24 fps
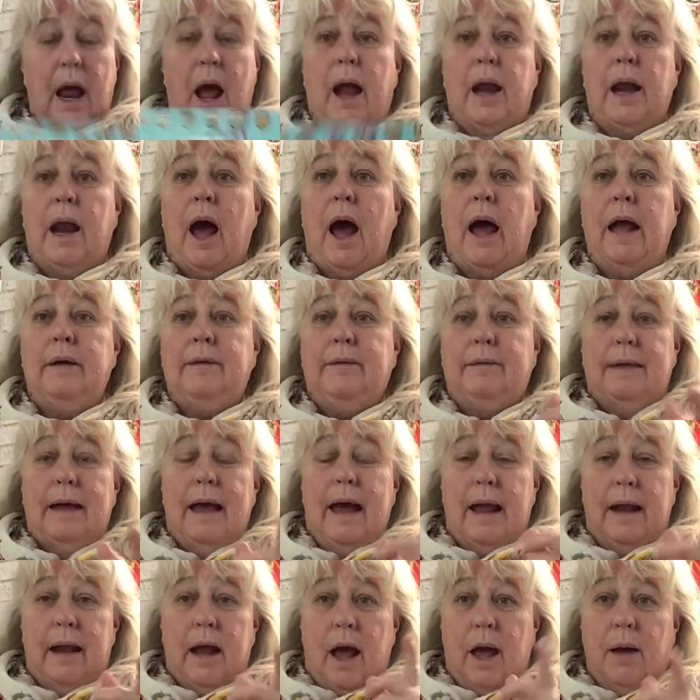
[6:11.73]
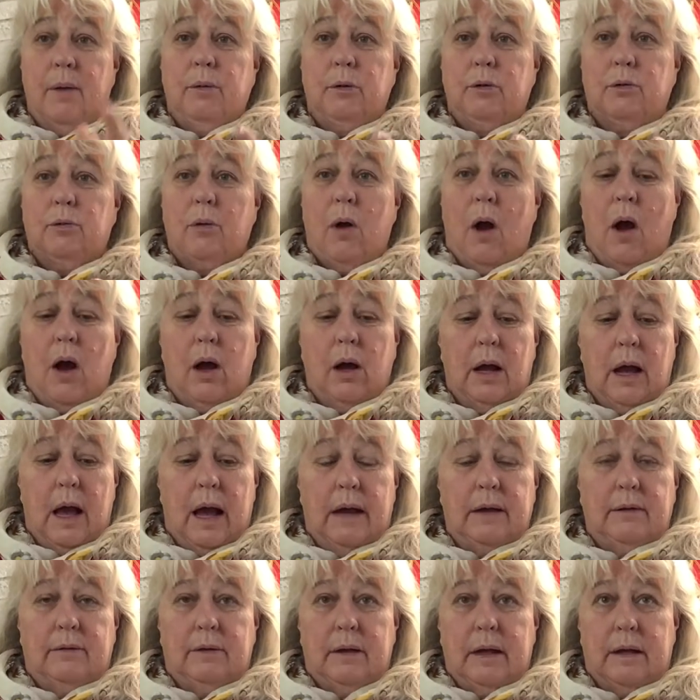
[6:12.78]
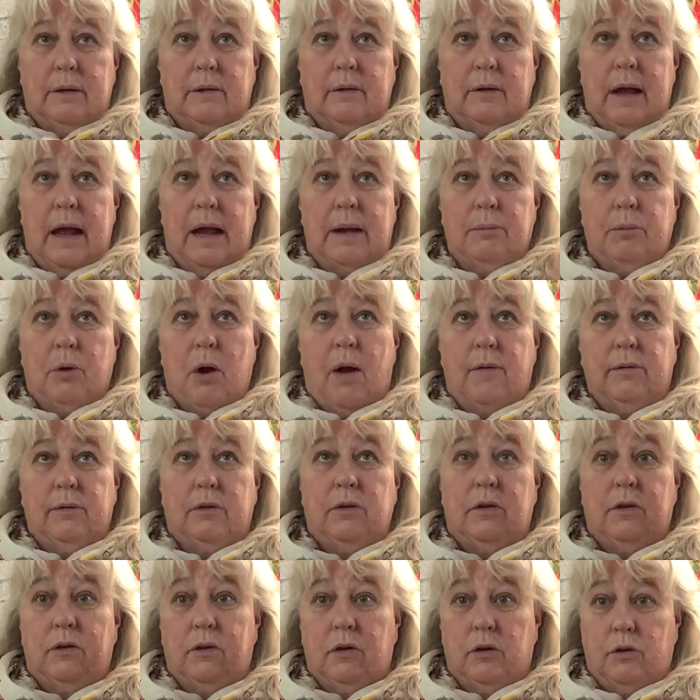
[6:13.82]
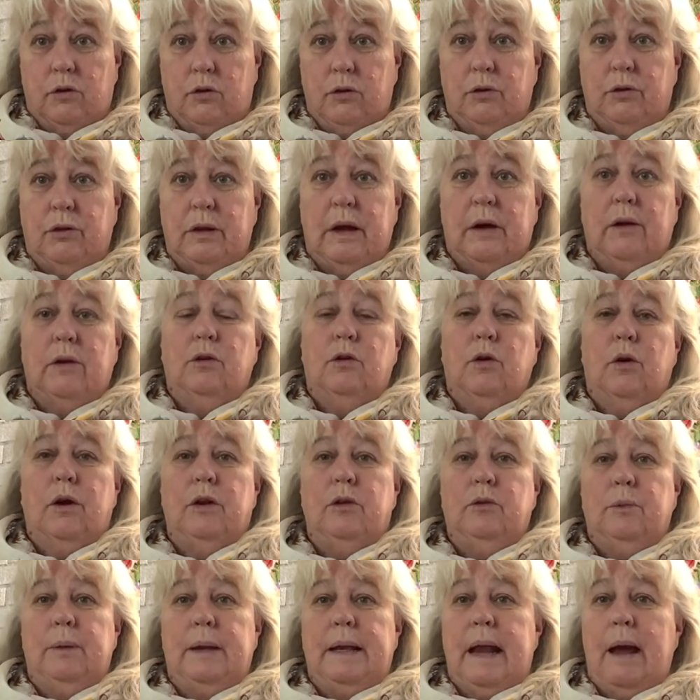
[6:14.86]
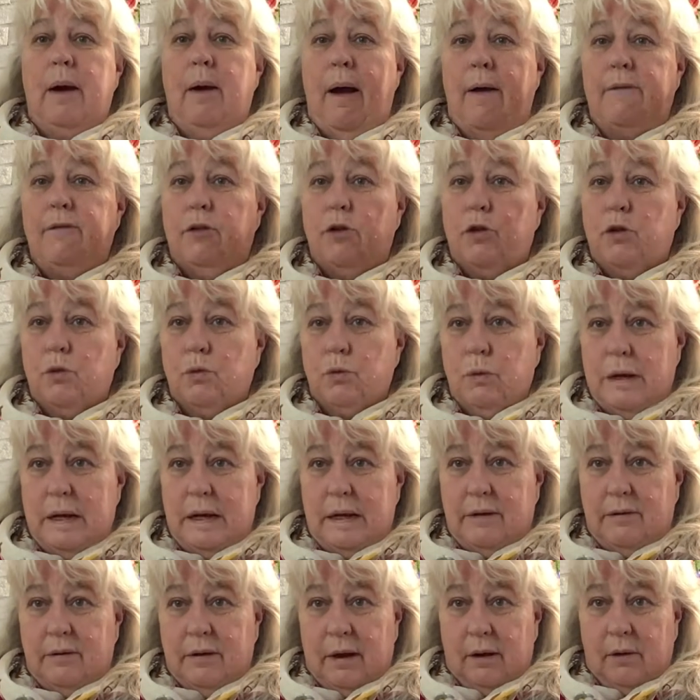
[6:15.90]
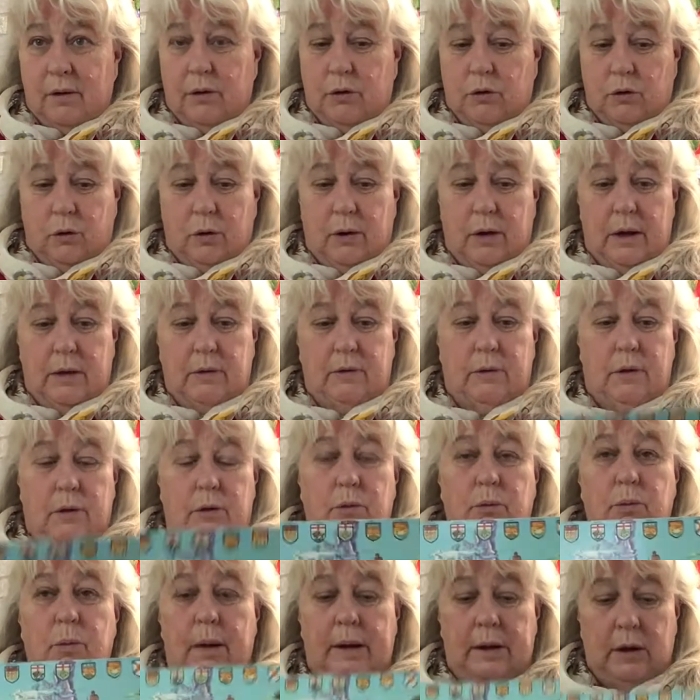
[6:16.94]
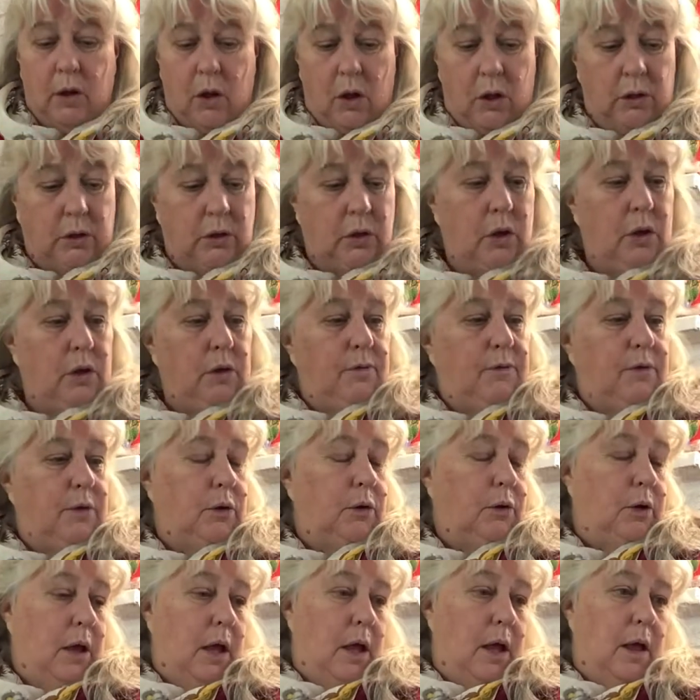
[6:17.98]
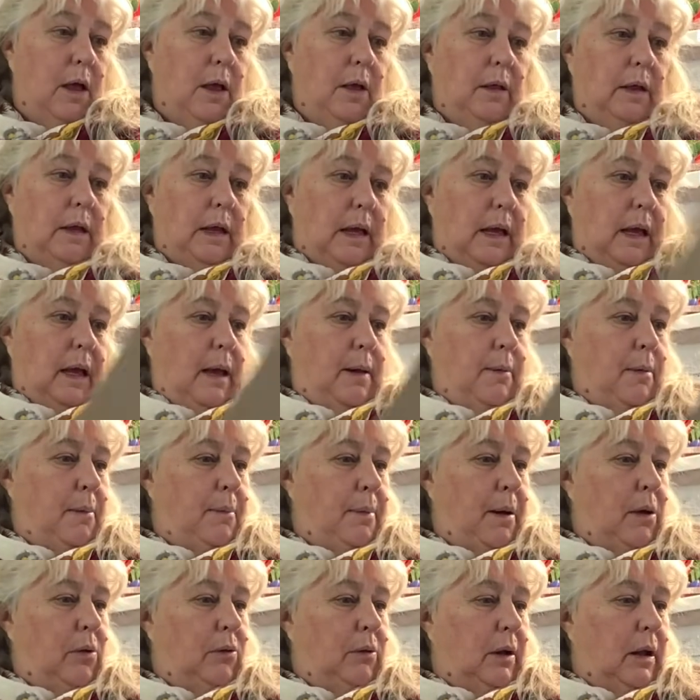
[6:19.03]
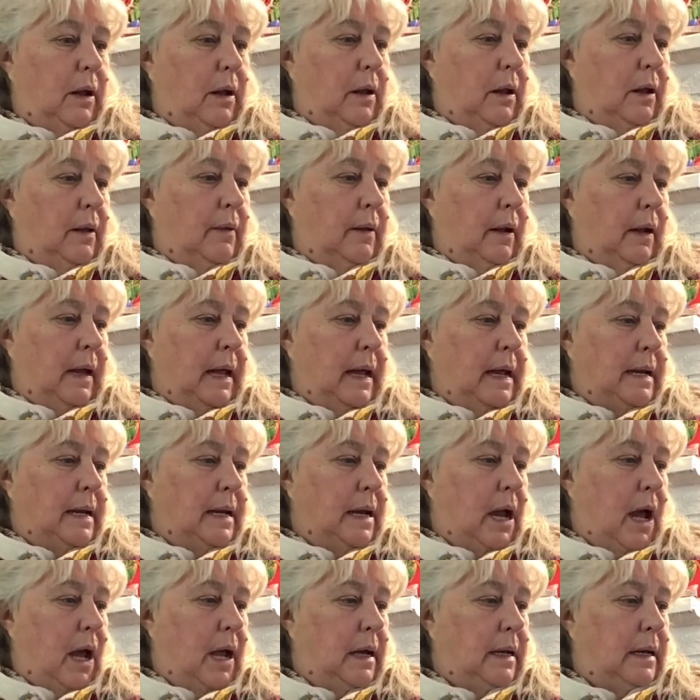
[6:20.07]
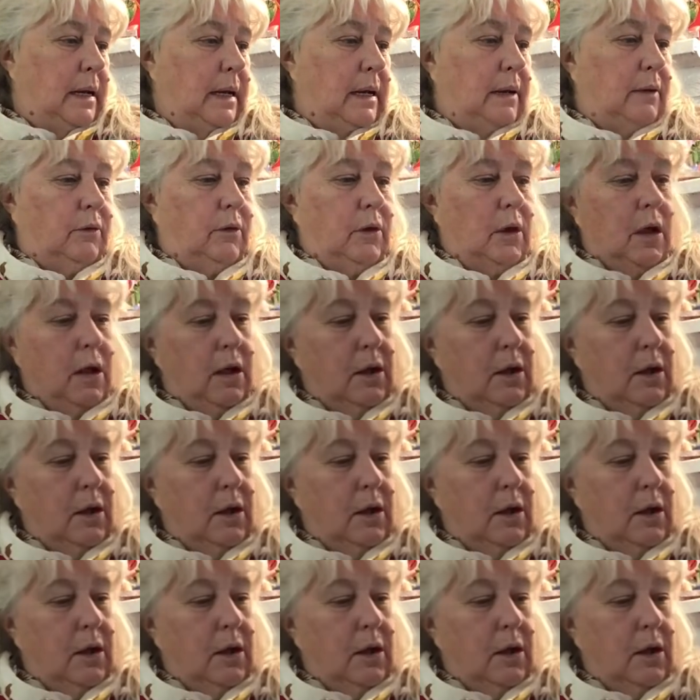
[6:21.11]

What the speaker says: I said, I was wrong. I said 10 provinces and 2 territories. We now have 3 territories. There's one called Nunavut that came about in the late 90s.